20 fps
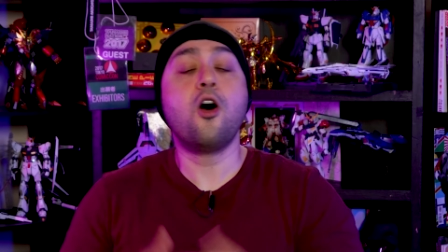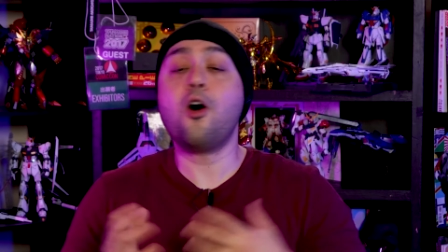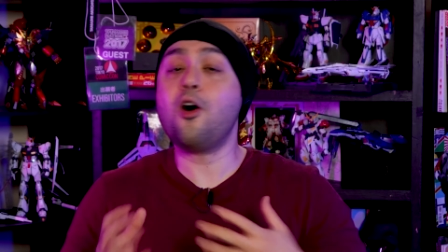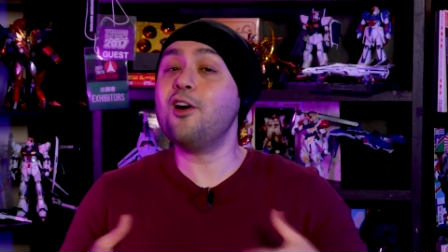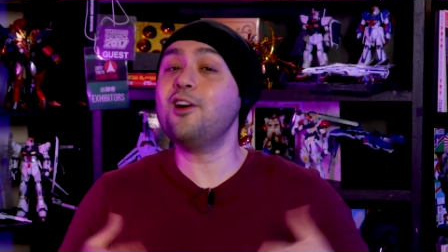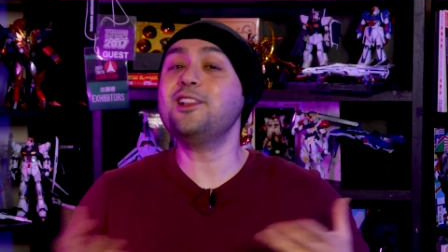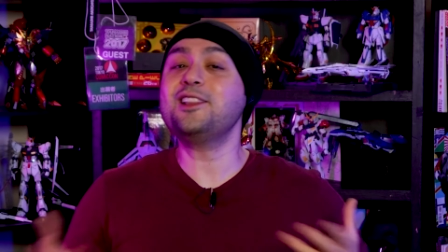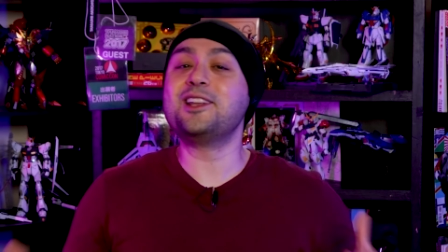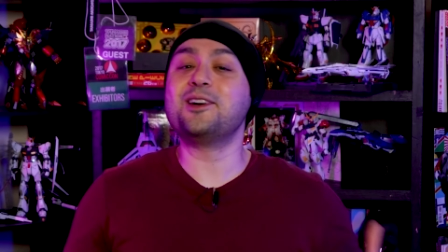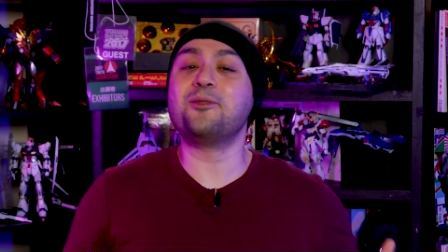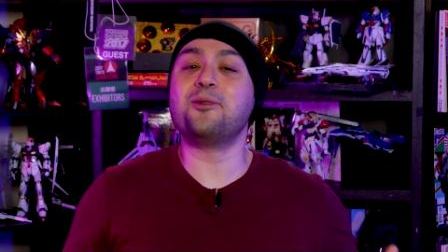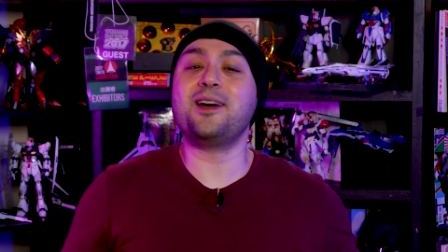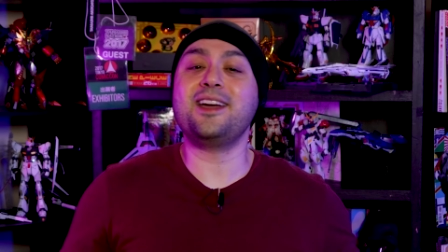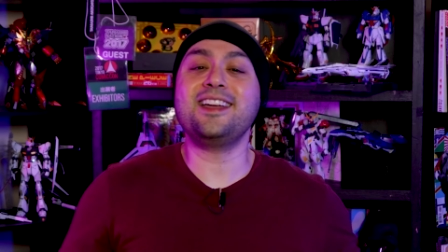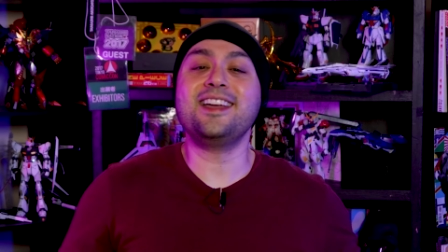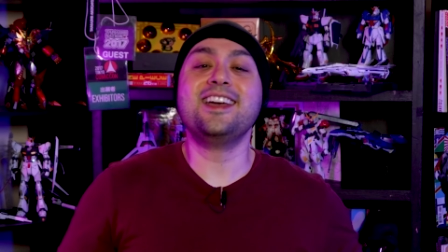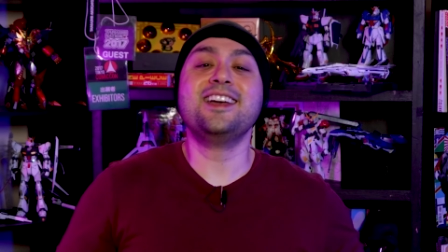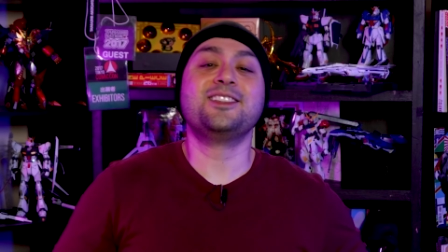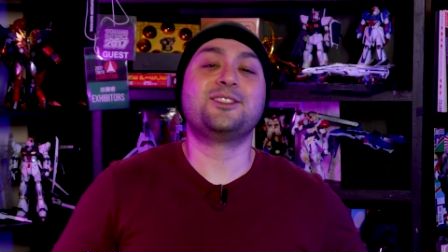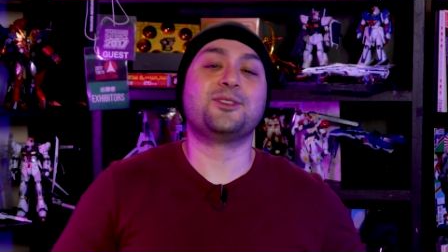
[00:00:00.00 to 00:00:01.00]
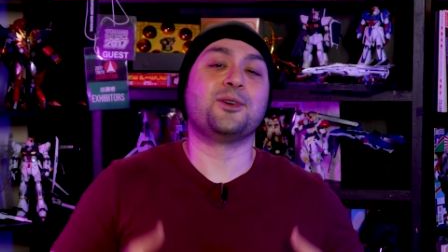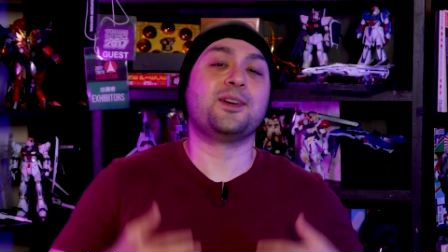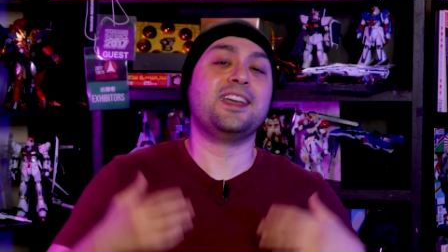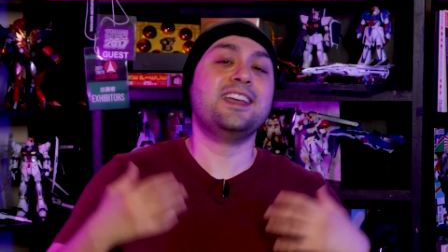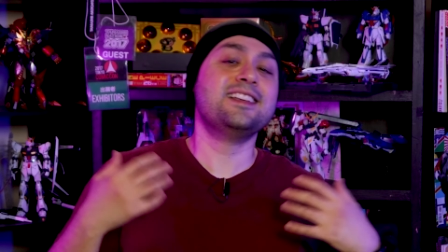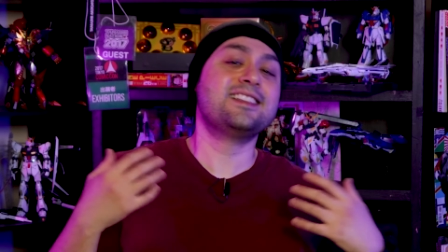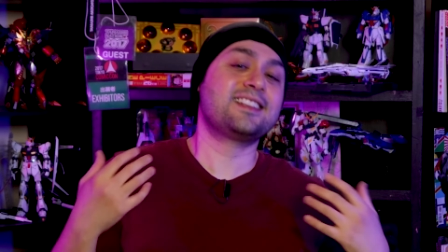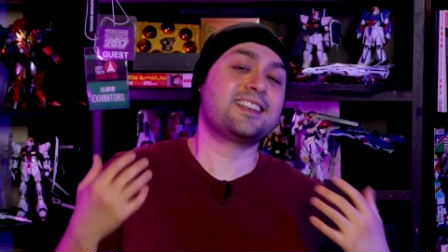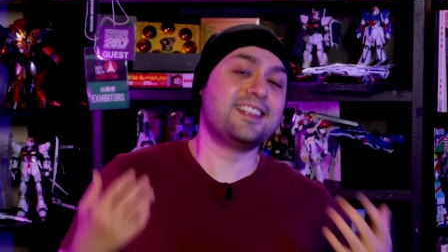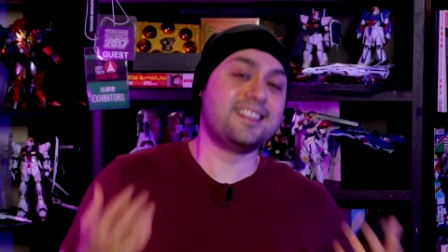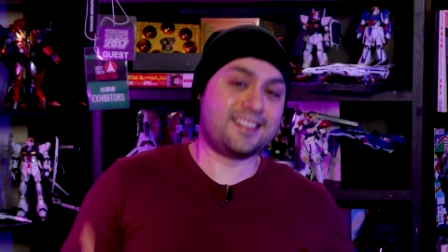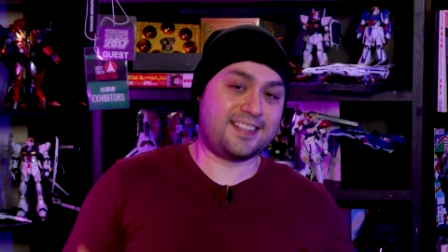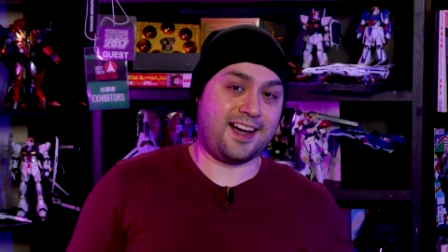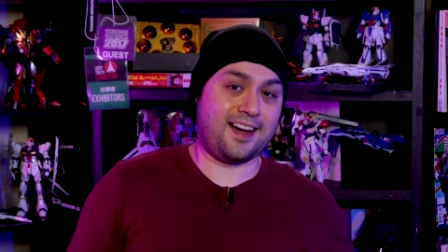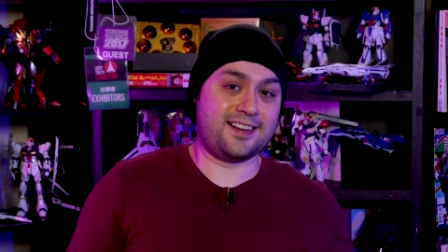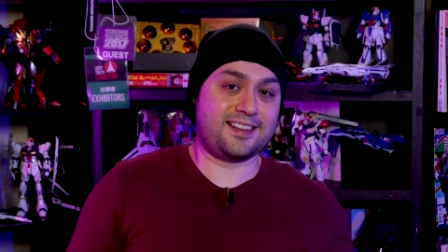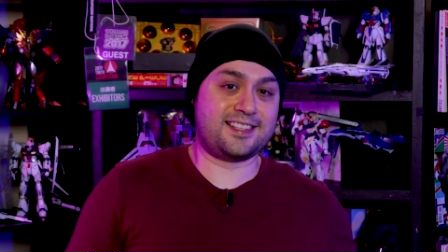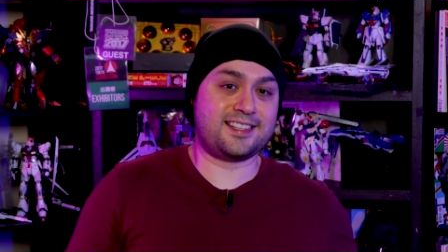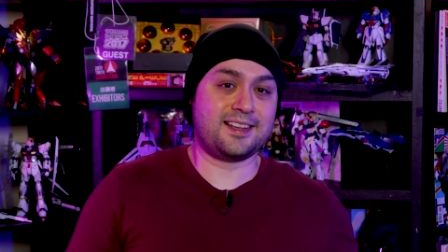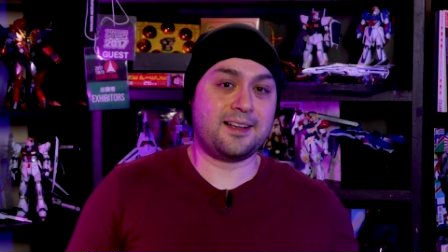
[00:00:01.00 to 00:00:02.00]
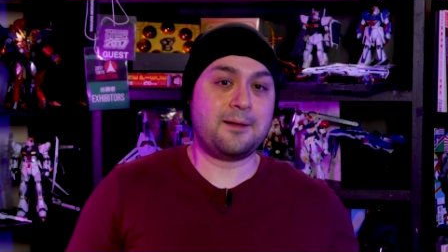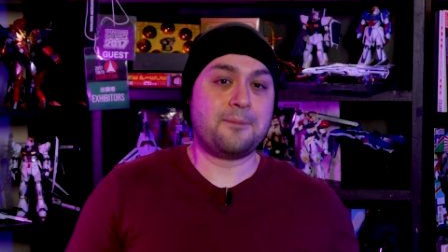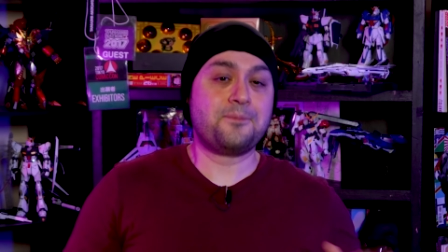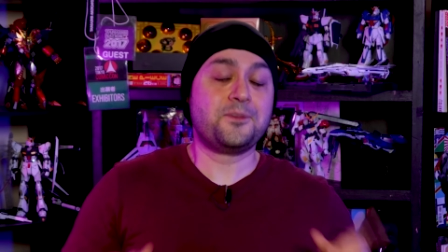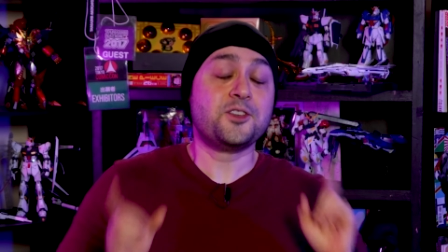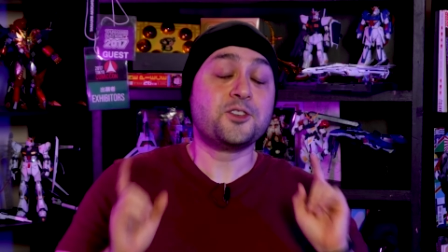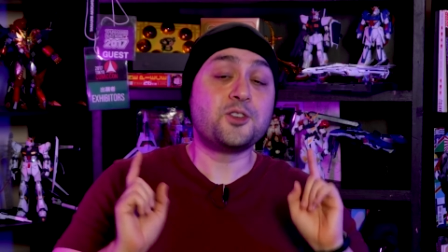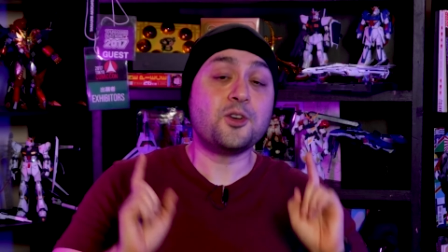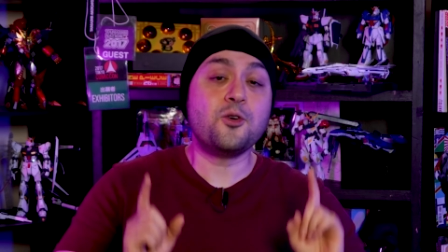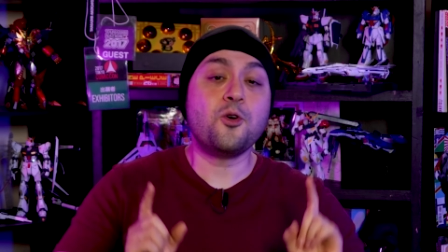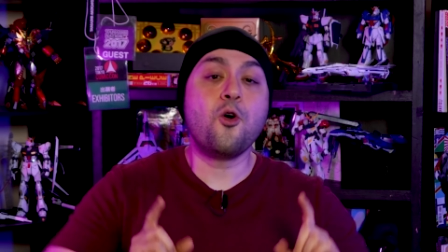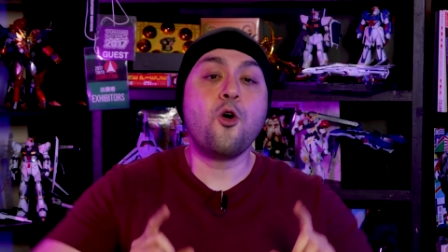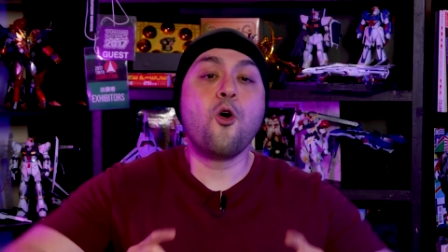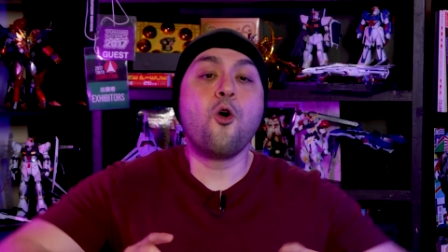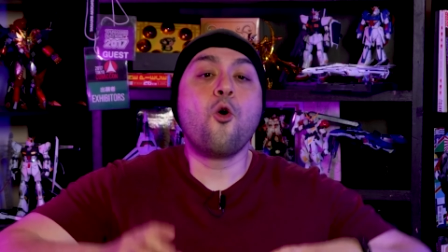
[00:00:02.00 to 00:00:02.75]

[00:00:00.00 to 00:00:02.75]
all the way to his hentais. So,